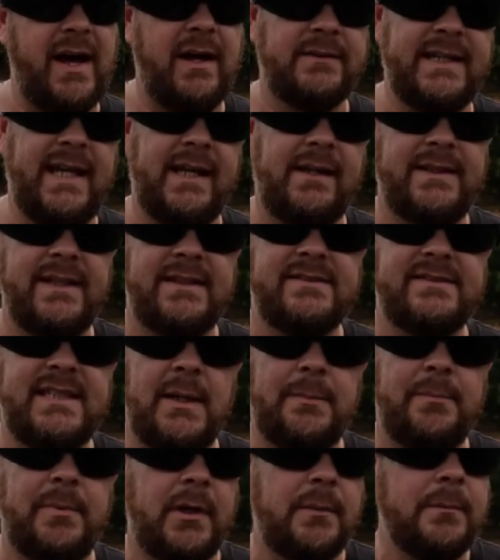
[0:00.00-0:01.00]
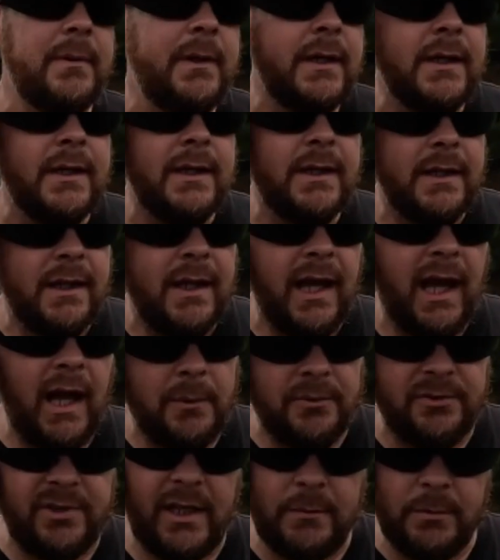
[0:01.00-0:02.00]
filed down that step up,
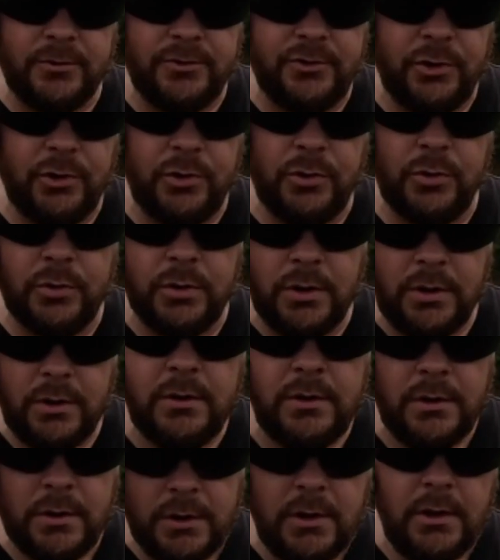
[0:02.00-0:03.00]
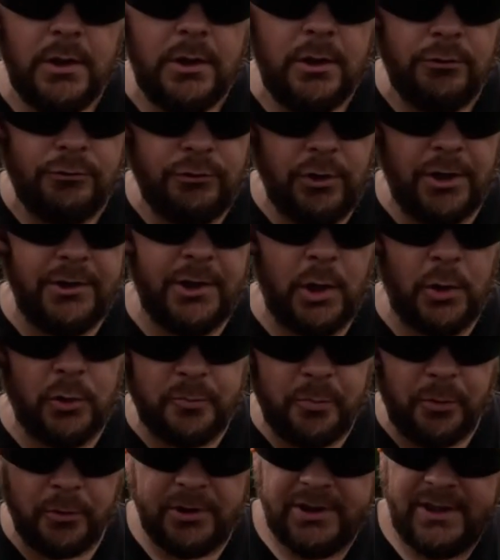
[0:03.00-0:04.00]
I was able to run
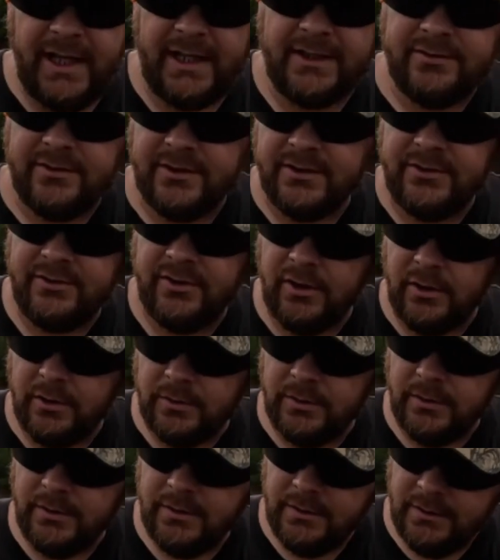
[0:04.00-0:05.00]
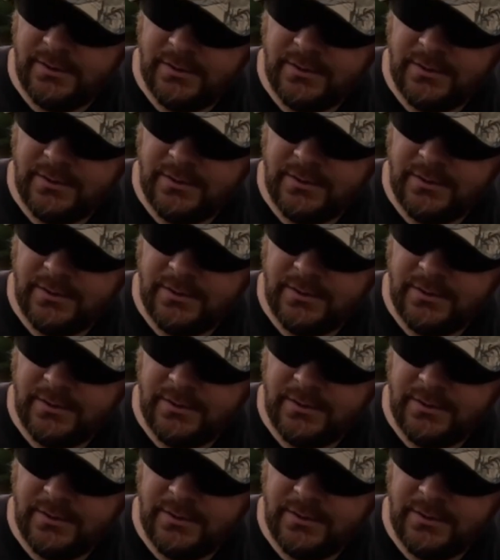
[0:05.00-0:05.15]
those pretty nicely. So